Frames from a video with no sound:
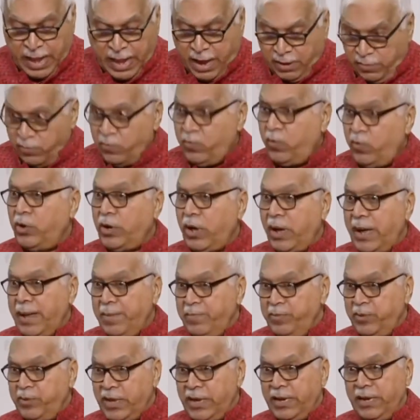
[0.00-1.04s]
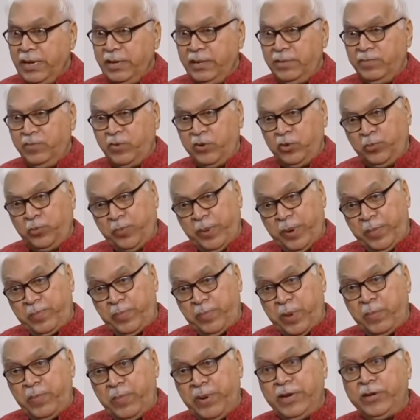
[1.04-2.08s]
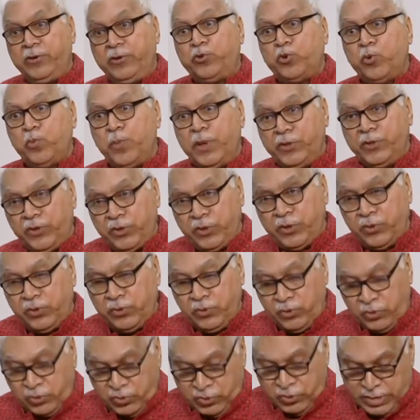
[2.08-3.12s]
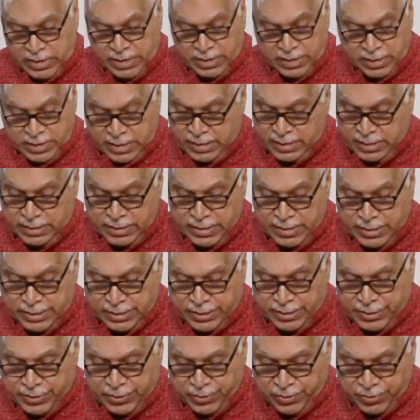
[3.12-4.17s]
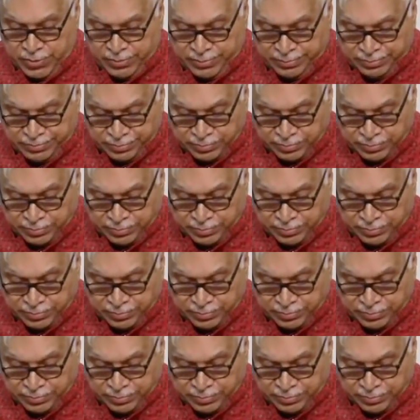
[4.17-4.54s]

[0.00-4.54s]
And what I am saying is was published two months ago, so there, there is nothing new.